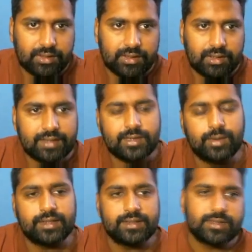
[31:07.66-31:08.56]
Let's look
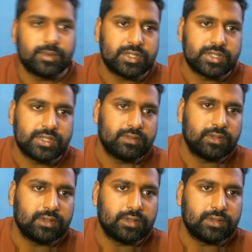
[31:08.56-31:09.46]
at this question.
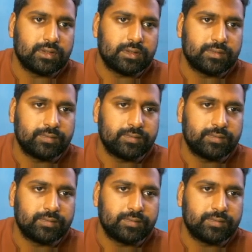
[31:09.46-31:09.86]
I